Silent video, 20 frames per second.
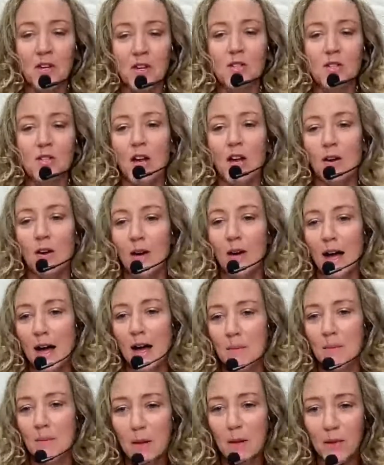So
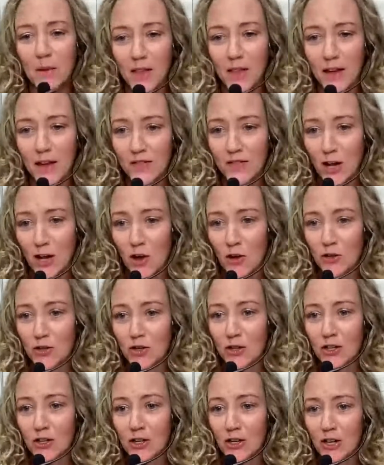I'm loving all
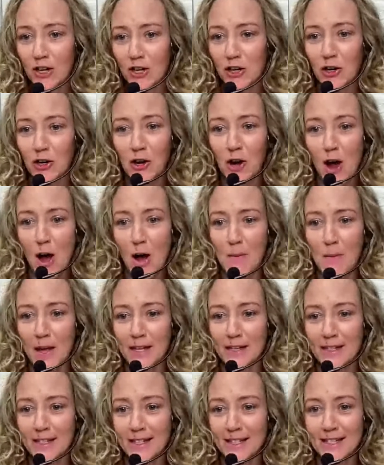your
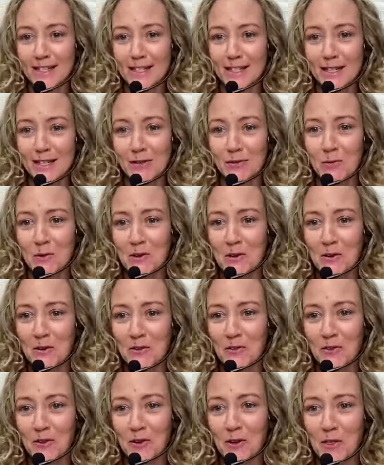comments. This is
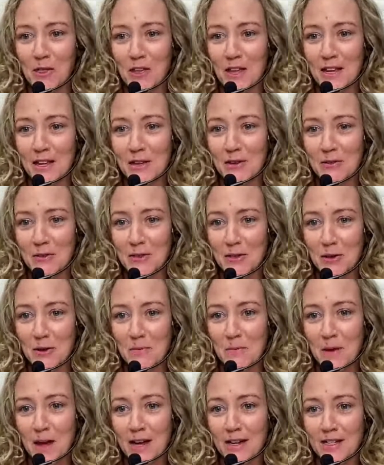wonderful. Thank you so
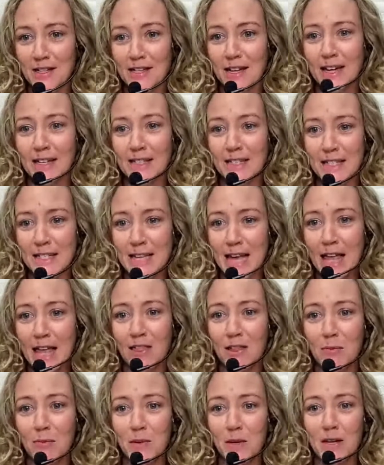much. Yes,
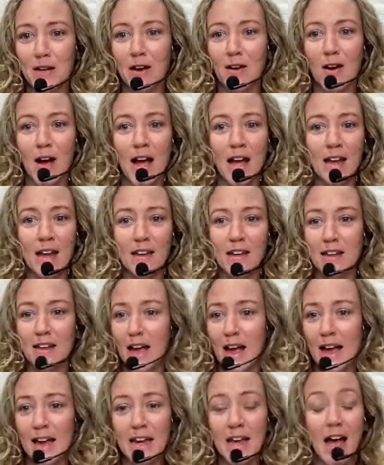dead libido.
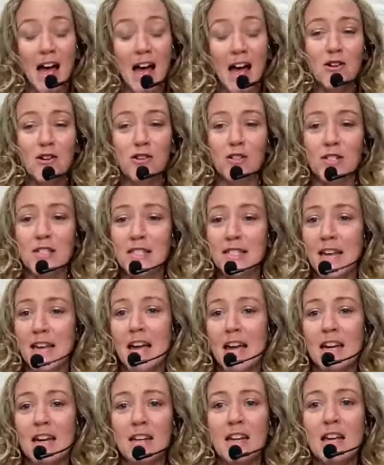I
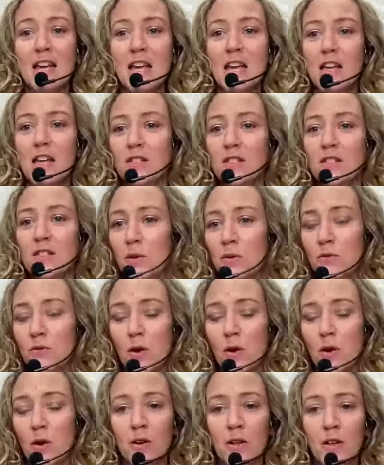understand. And someone
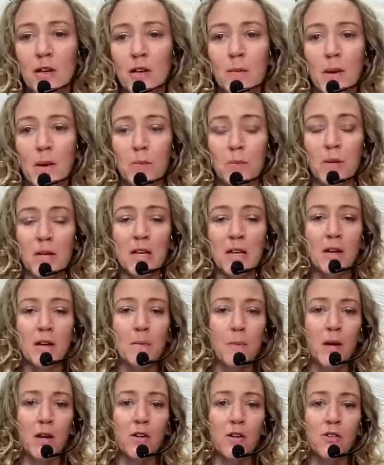wrote earlier about being in a
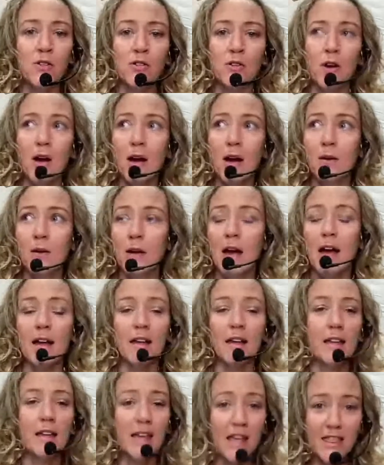marriage.
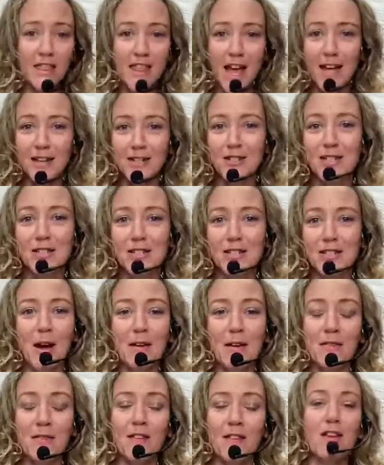I get that too.
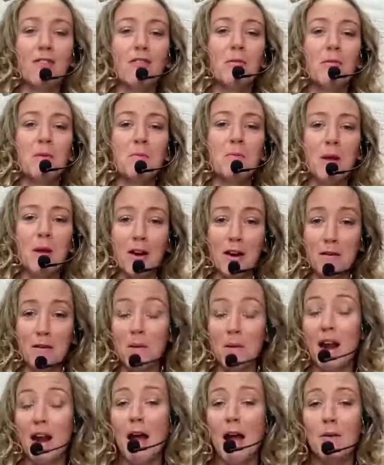I've never been married,
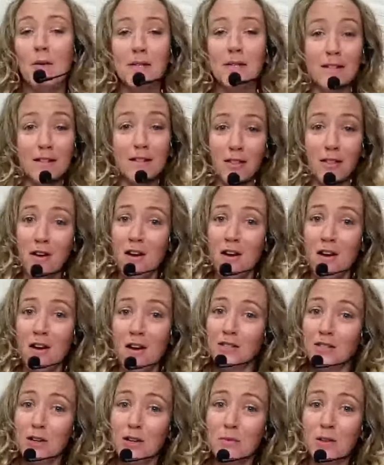but I was in a
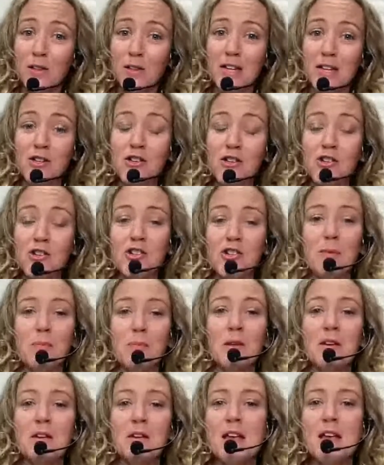long-term relationship,
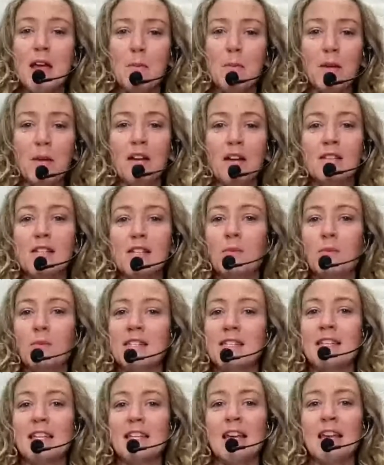and because I
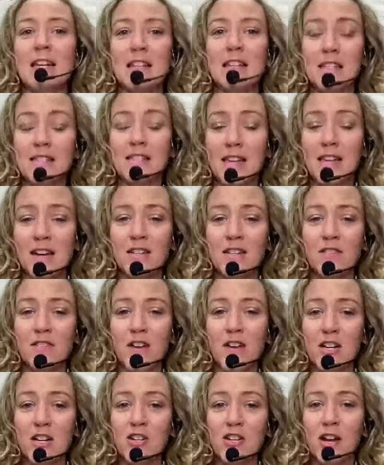wasn't getting the
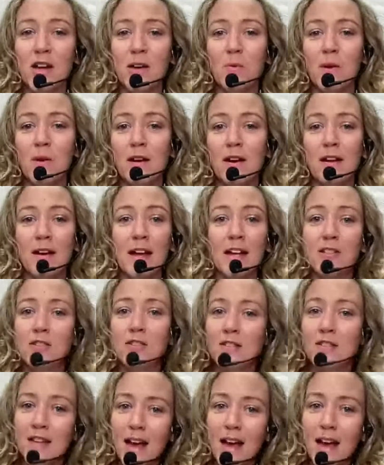satisfaction I wanted, I
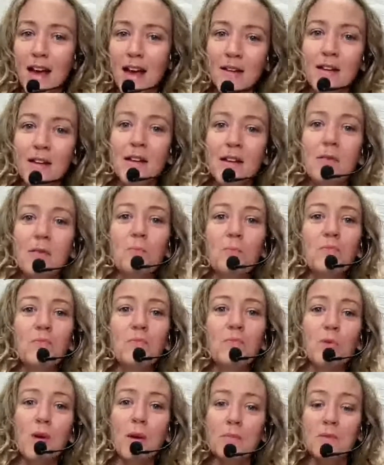just kind of
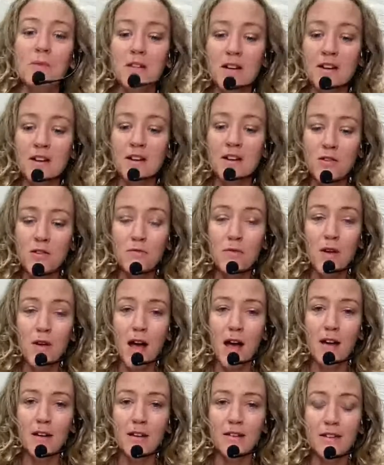swept it under the
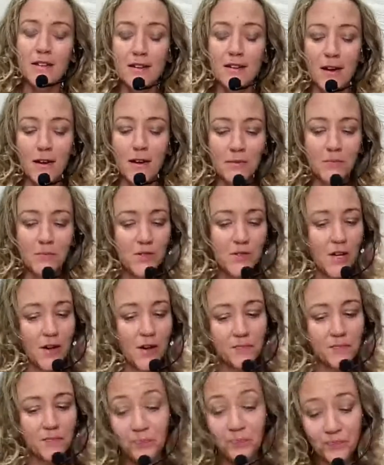rug.
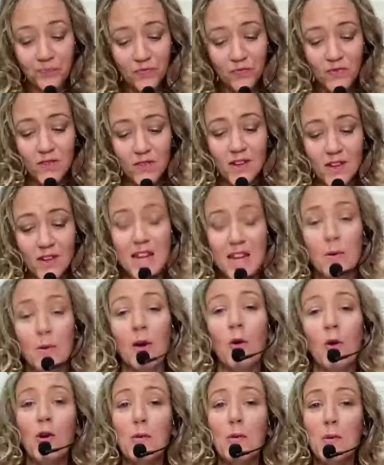So anyway,
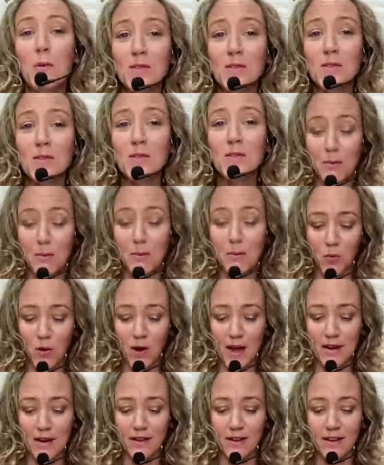hormones is number
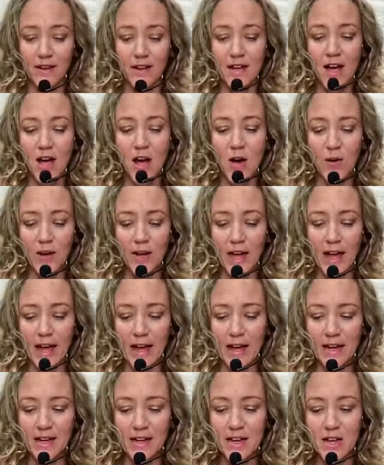1.
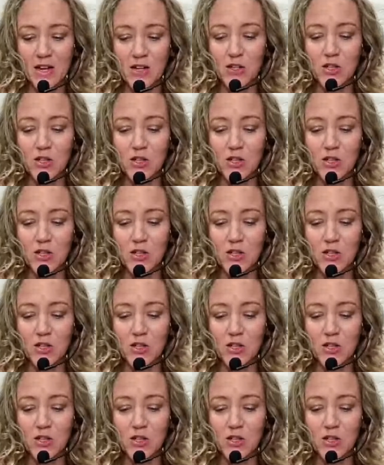Okay.